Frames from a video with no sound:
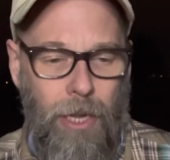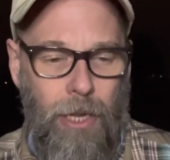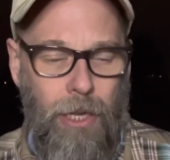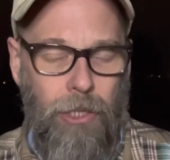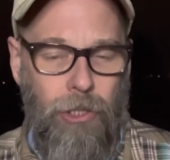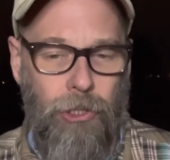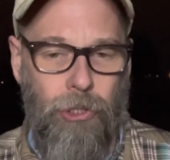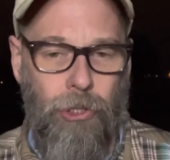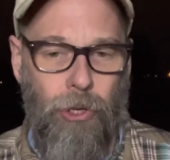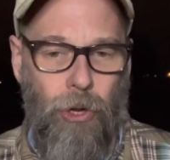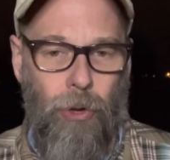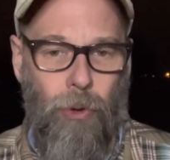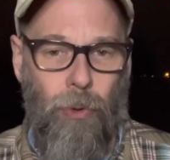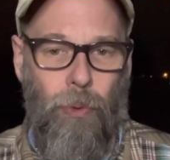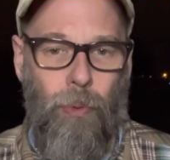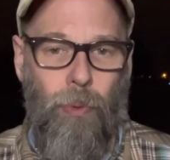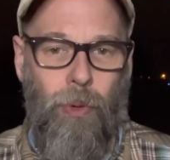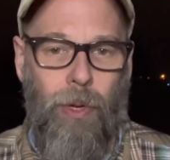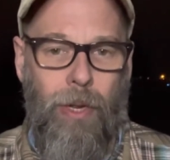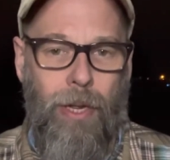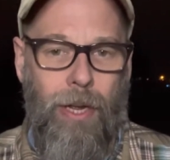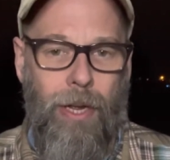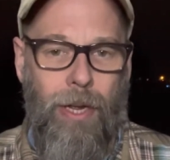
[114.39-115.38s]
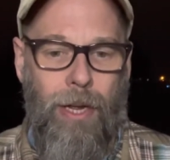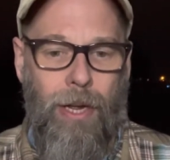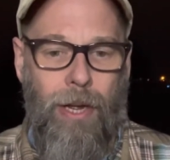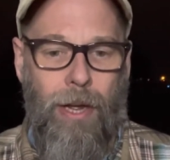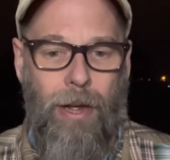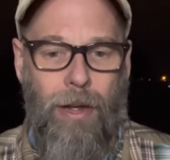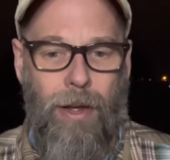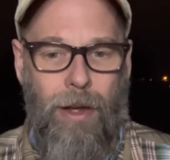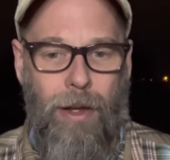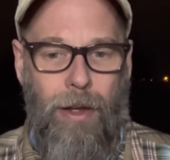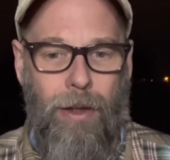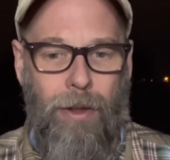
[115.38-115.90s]
So
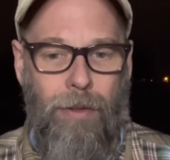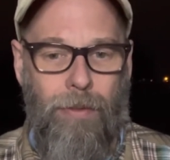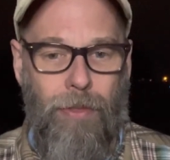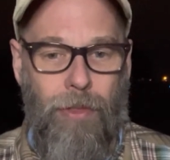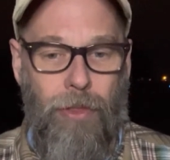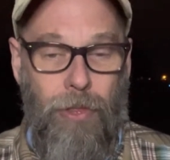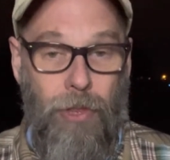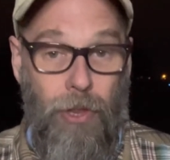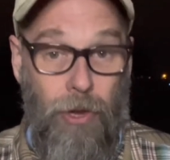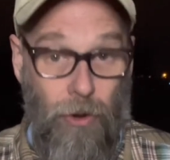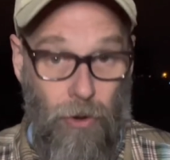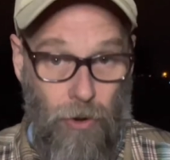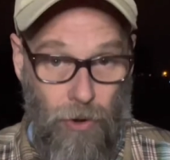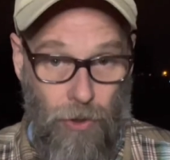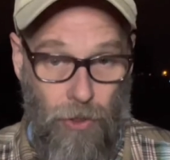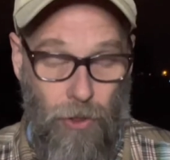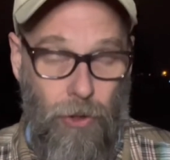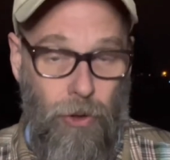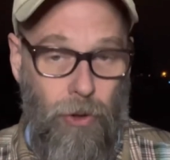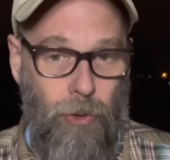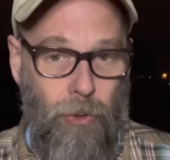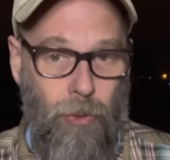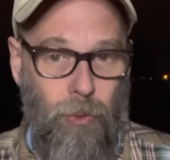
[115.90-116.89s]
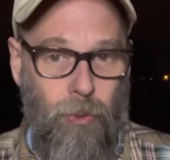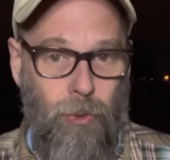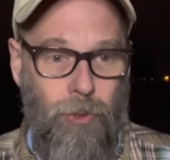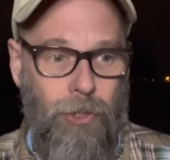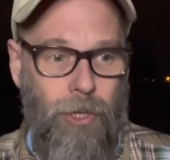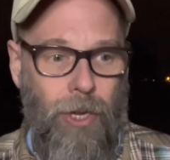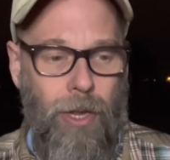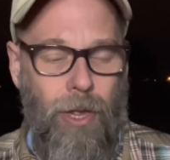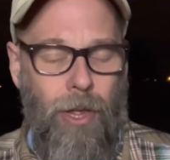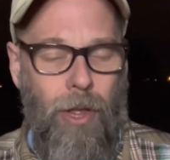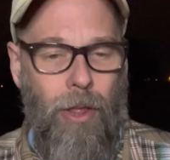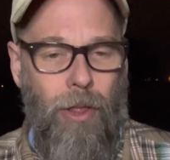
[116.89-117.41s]
there are those,
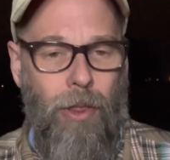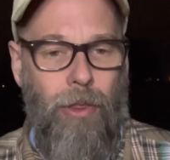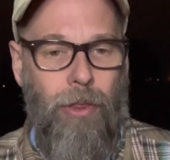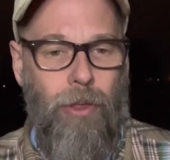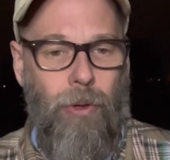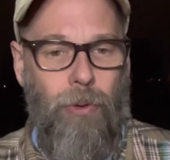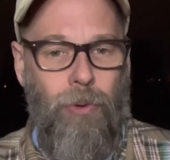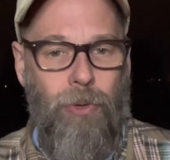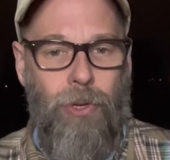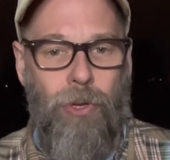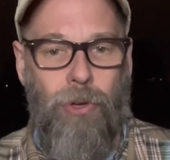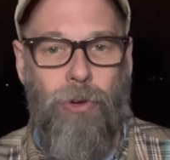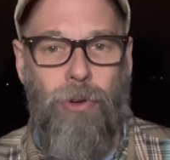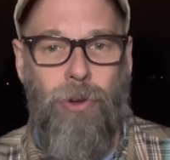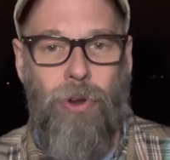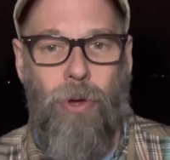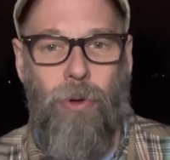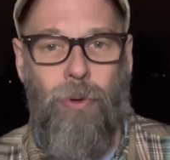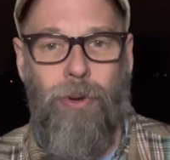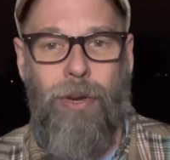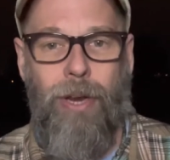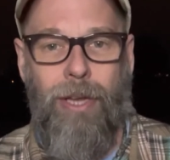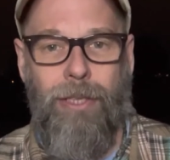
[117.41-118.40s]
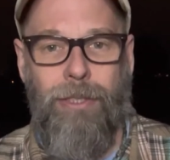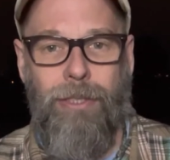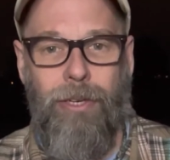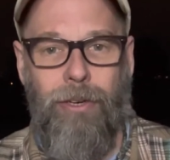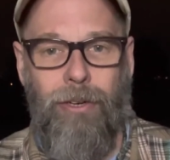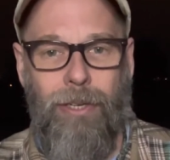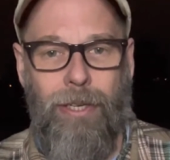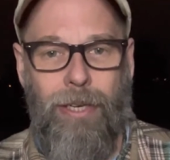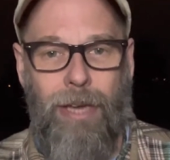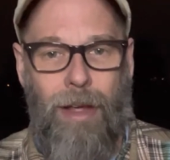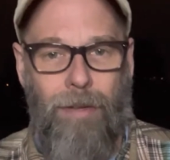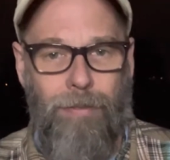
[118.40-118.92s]
though you don't
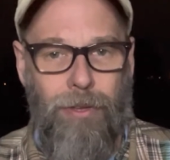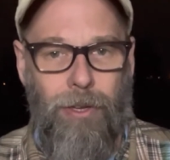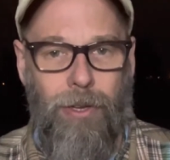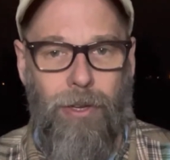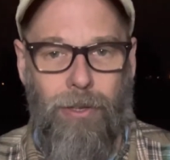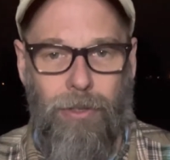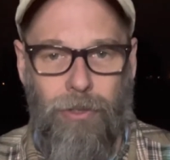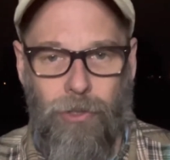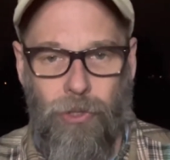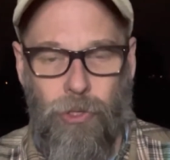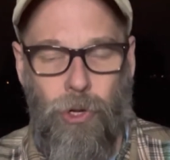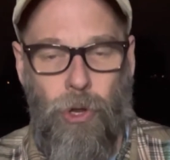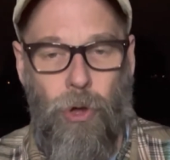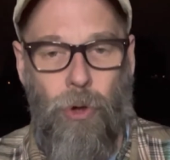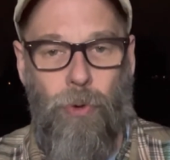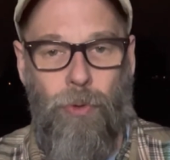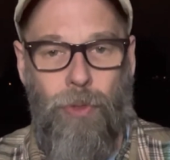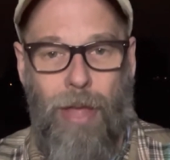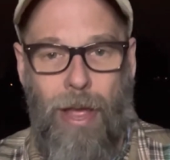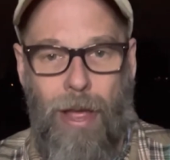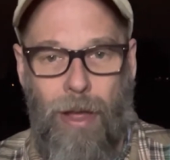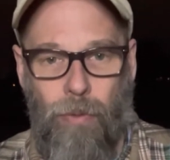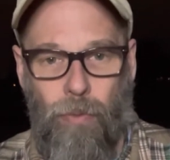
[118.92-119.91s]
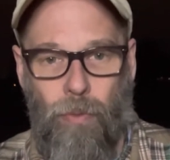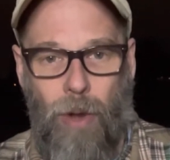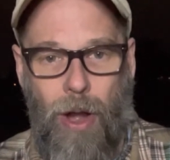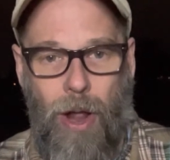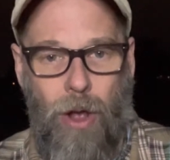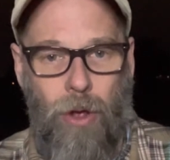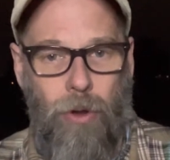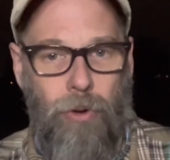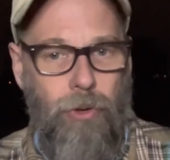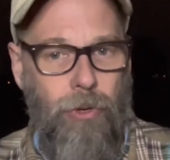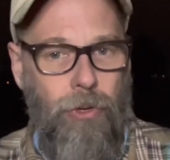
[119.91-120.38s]
necessarily have to go that route.